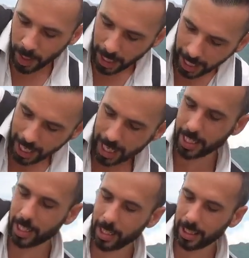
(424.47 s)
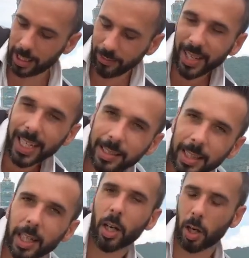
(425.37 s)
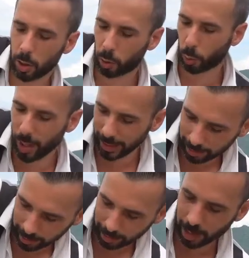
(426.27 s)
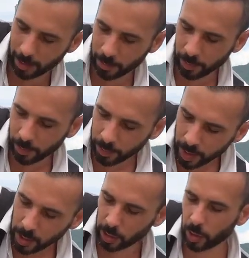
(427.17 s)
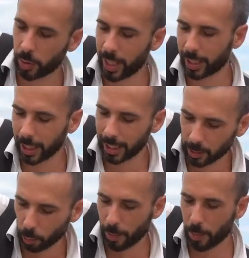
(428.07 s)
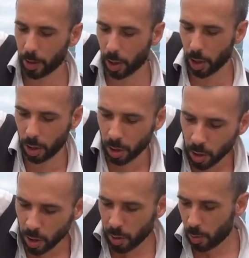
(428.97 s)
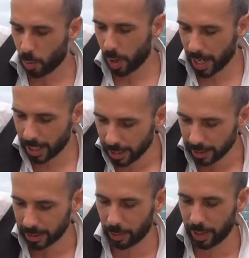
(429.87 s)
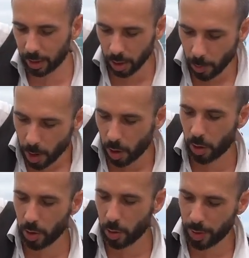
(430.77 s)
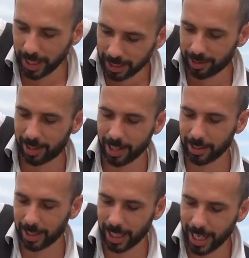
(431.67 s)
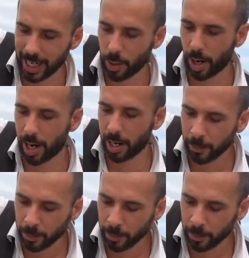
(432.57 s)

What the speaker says: and give it a twist. The drink is well muddled when there is no more resistance anywhere